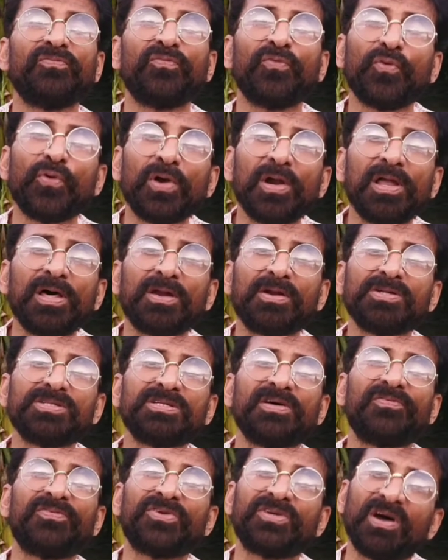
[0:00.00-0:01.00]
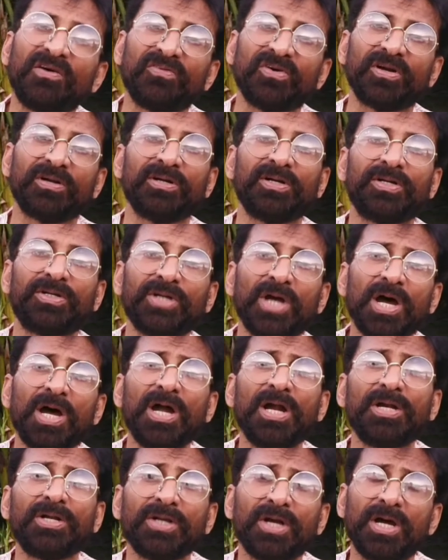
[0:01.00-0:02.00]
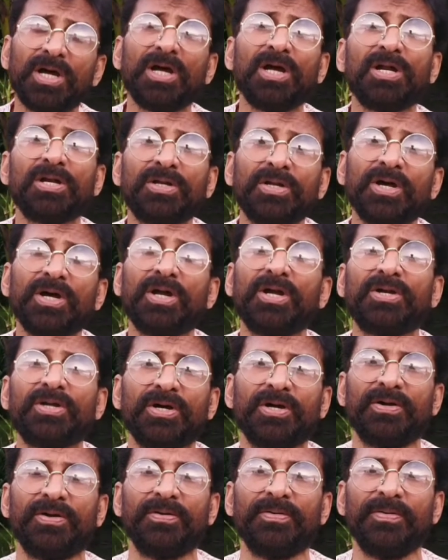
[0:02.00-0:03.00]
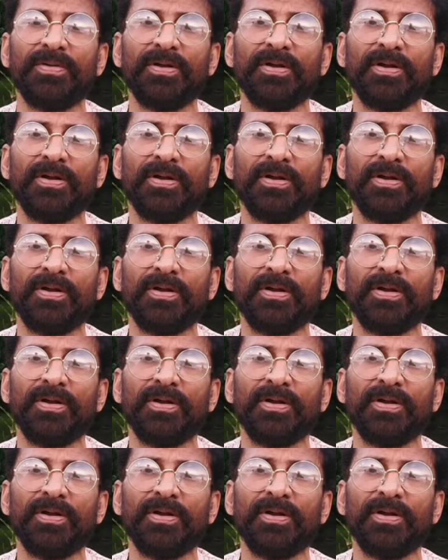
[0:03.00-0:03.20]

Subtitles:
4 letters of tavarg. Ta, tha, da, da.